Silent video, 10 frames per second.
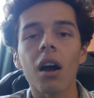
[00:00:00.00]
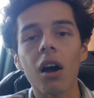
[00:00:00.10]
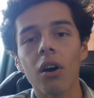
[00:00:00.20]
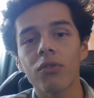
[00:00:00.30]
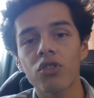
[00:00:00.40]

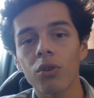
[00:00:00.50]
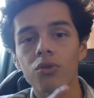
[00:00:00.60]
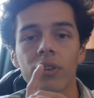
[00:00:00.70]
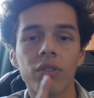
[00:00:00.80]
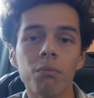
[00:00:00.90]
of
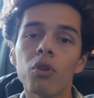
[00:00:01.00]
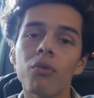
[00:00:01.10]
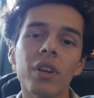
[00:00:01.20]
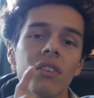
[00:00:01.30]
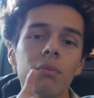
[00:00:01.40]
children's
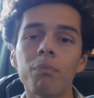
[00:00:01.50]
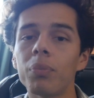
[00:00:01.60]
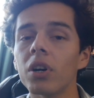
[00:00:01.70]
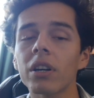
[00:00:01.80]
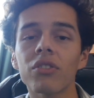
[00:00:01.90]
movies,
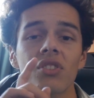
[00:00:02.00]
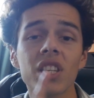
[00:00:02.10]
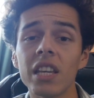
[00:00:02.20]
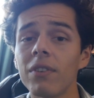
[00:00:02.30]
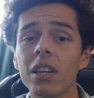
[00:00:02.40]
books,
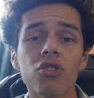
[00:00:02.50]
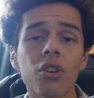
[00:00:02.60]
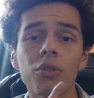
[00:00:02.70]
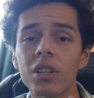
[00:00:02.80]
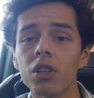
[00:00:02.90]
TV
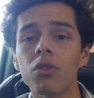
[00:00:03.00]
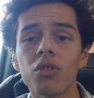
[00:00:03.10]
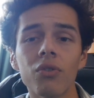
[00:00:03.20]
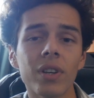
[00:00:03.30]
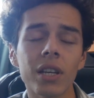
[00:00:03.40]
shows, and
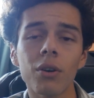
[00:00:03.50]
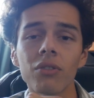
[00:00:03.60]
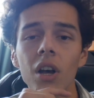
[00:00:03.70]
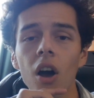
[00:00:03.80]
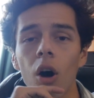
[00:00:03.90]
YouTube
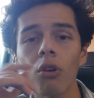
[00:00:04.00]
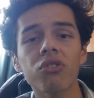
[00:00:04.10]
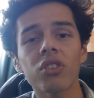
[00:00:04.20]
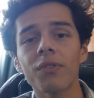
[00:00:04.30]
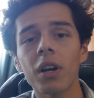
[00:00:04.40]
videos, all
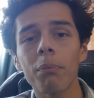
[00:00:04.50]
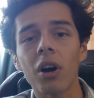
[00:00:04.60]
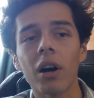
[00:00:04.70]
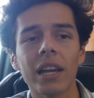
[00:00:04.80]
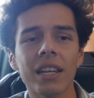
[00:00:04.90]
served up
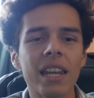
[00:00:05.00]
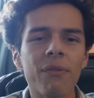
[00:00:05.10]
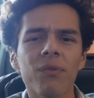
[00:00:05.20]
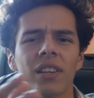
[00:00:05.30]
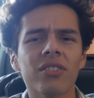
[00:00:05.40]
on a
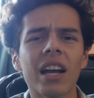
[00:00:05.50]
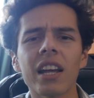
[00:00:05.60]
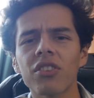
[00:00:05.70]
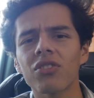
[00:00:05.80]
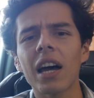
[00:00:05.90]
Netflix
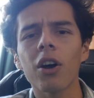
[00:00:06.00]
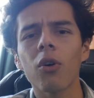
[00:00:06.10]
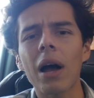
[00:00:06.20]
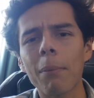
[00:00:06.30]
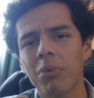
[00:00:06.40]
kind of
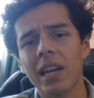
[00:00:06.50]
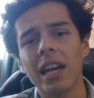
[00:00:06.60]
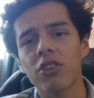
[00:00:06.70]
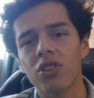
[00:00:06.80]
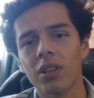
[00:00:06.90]
style
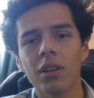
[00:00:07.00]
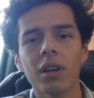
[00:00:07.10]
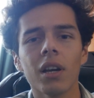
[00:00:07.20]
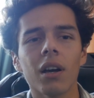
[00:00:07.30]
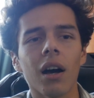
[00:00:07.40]
application
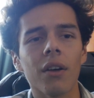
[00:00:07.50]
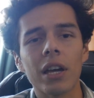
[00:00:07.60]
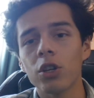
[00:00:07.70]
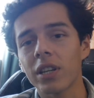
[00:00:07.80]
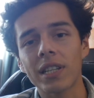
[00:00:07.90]
uh,
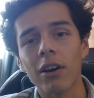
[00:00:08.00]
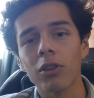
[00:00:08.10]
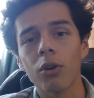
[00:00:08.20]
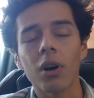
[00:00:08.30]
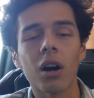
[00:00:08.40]
that you could
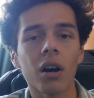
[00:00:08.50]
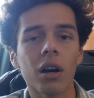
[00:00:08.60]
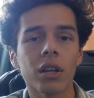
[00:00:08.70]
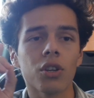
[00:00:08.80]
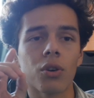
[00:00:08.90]
download
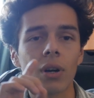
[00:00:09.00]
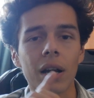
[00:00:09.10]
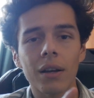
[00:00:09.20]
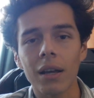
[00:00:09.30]
on your